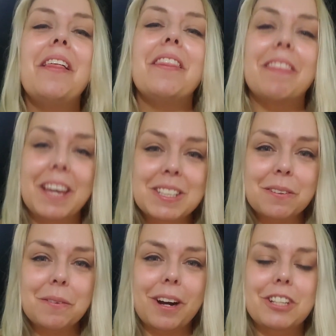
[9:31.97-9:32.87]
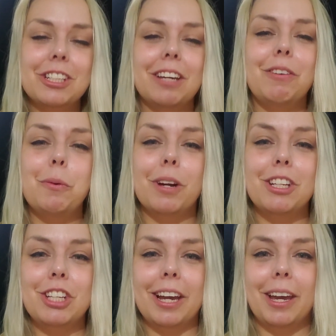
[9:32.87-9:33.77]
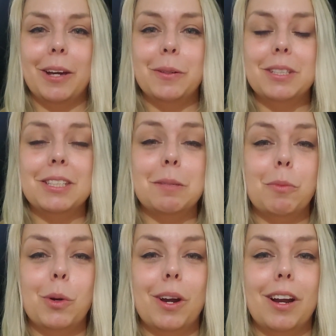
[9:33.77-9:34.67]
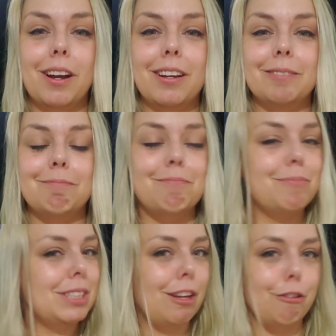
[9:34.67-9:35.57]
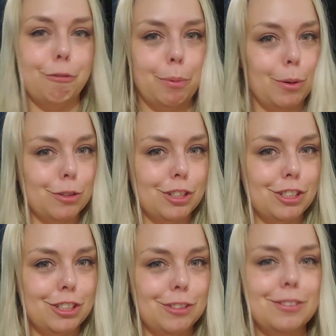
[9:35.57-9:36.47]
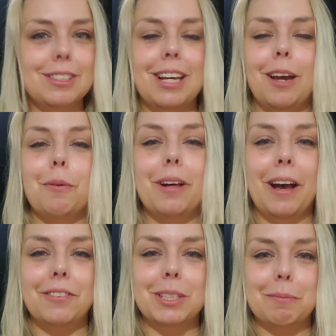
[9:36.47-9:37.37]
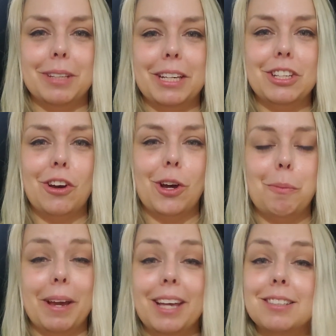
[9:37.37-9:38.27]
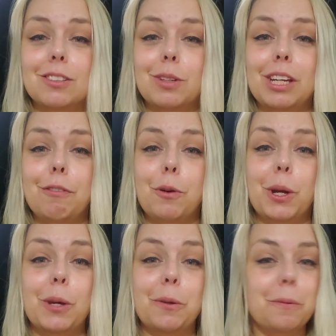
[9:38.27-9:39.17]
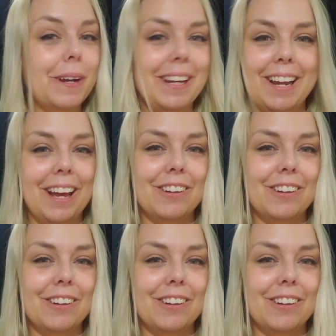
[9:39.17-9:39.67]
Thanks for watching. If you want to check out some more self-portrait shoots, I will have some linked on my end screen for you right now.